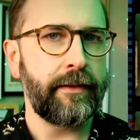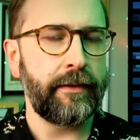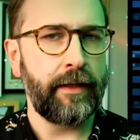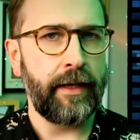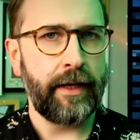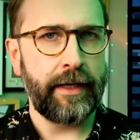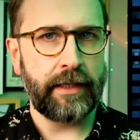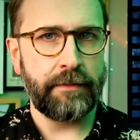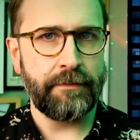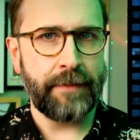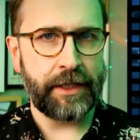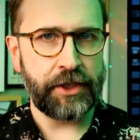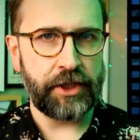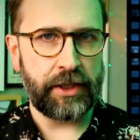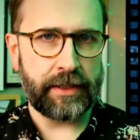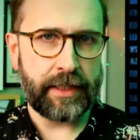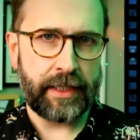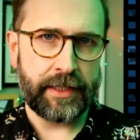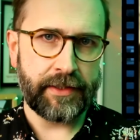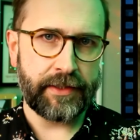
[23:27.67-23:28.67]
like Magic
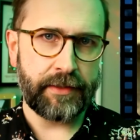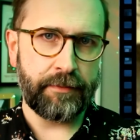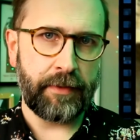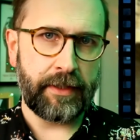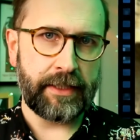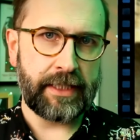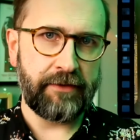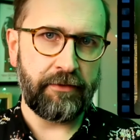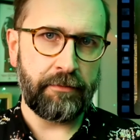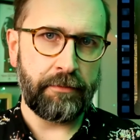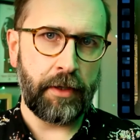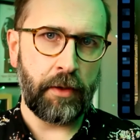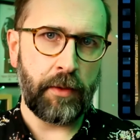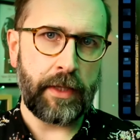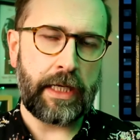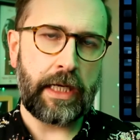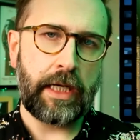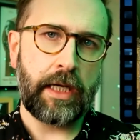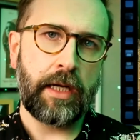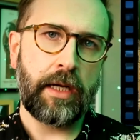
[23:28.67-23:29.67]
Dance by David
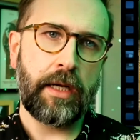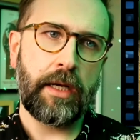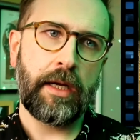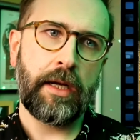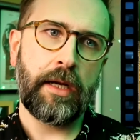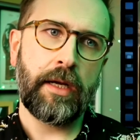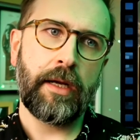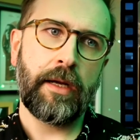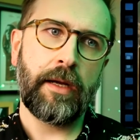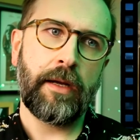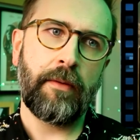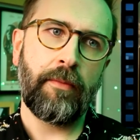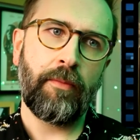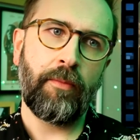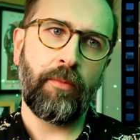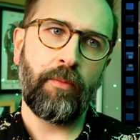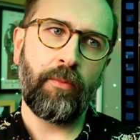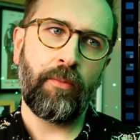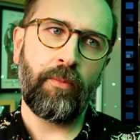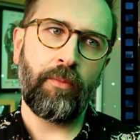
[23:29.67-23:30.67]
Bowie.
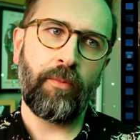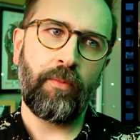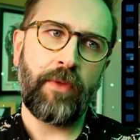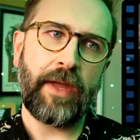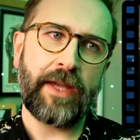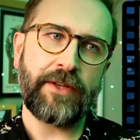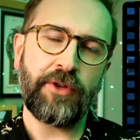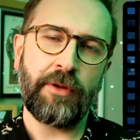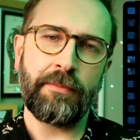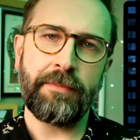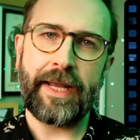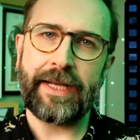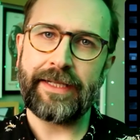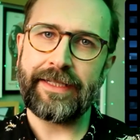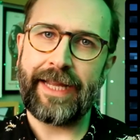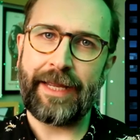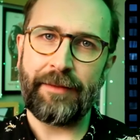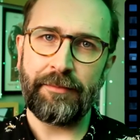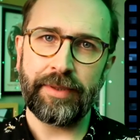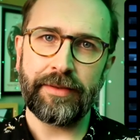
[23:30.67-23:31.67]
That's on
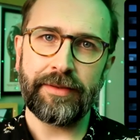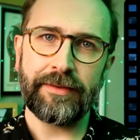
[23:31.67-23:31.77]
Bandcamp.